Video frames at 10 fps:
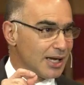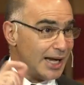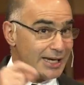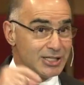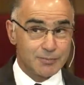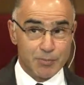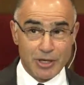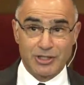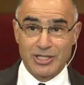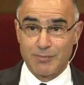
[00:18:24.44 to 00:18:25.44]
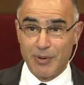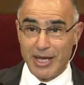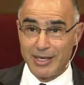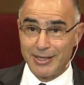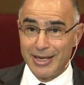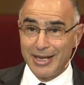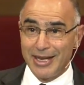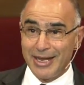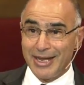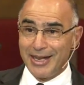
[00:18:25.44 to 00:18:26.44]
I just participated
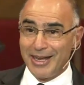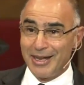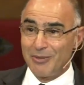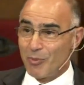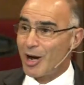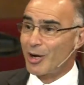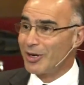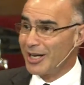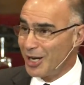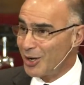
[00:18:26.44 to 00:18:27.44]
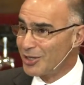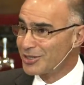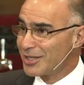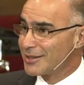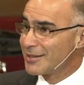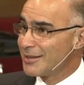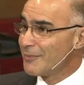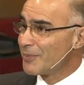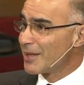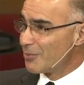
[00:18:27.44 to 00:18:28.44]
in Margaret Harrison's
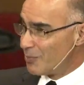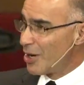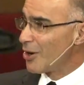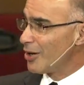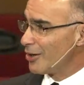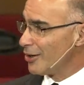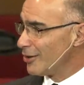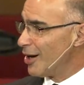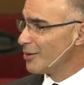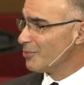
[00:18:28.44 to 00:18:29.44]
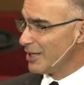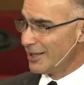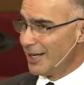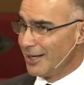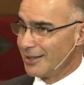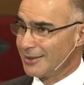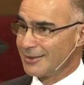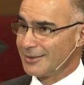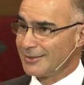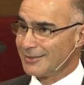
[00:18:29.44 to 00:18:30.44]
burial on Monday.
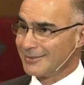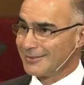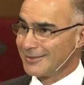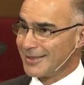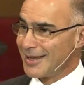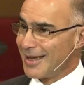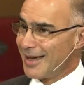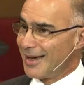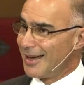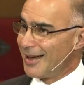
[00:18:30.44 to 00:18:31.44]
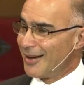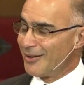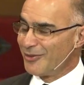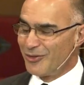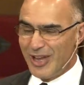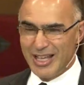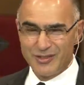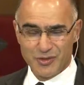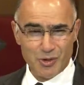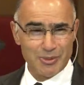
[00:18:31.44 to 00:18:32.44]
A
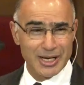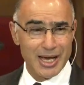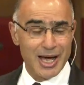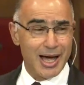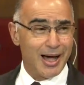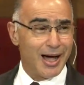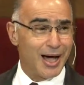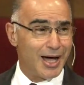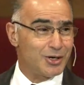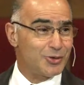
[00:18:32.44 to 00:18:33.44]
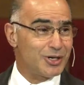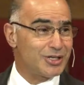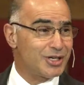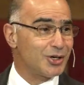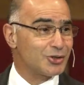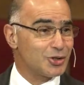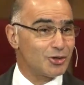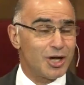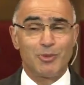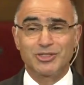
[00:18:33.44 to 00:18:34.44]
faithful woman, 100 years old,
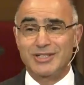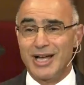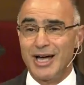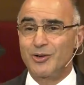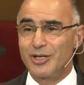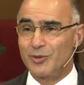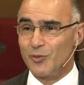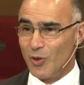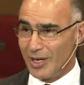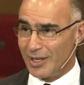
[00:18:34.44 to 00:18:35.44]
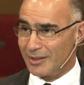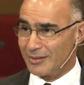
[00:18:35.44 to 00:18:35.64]
almost 101.